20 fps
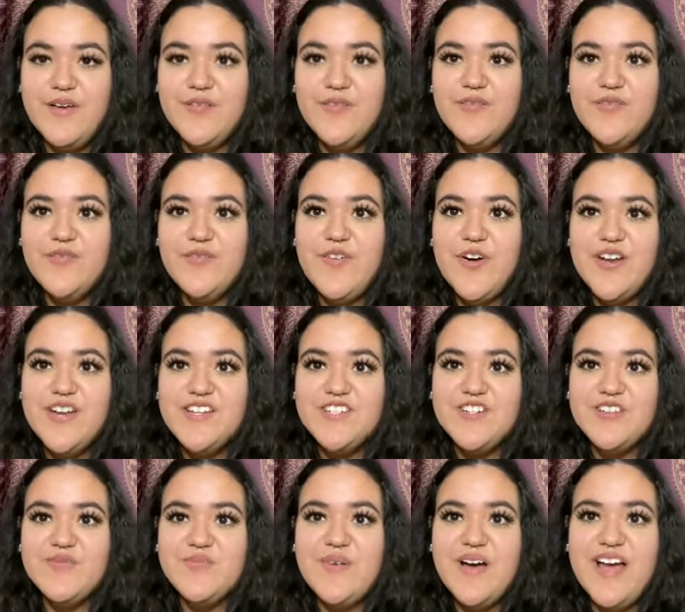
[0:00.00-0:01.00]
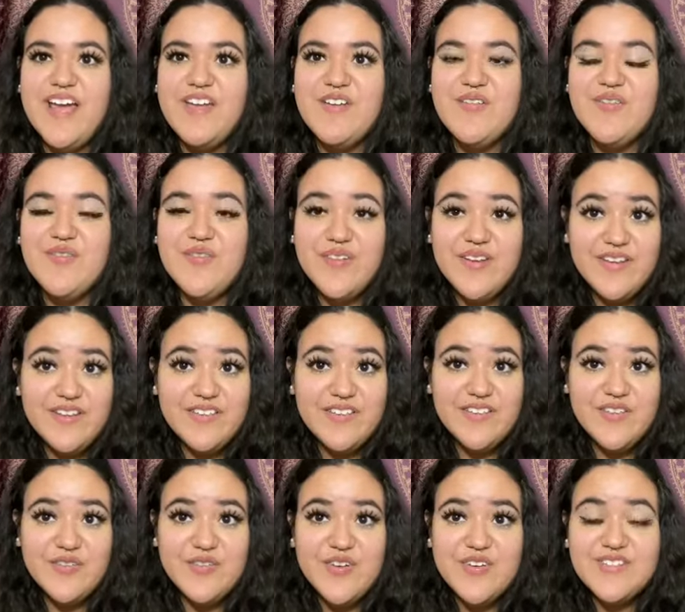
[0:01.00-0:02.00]
footage of the
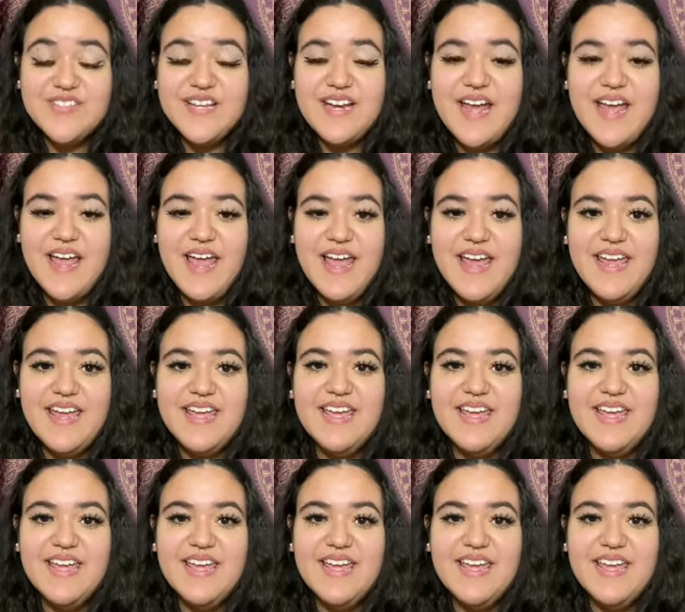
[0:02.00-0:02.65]
foods that I ate.